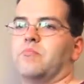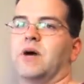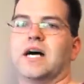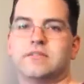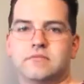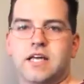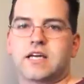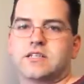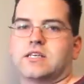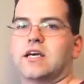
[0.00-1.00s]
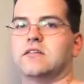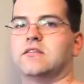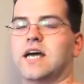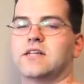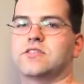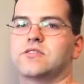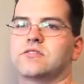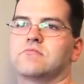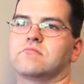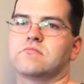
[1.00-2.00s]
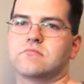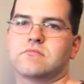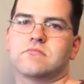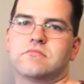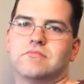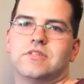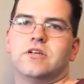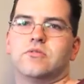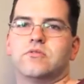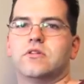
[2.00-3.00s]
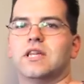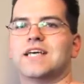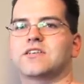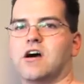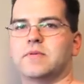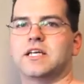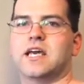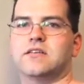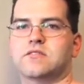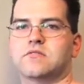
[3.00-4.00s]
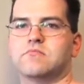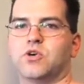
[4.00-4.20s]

But like I said, that's the less common case.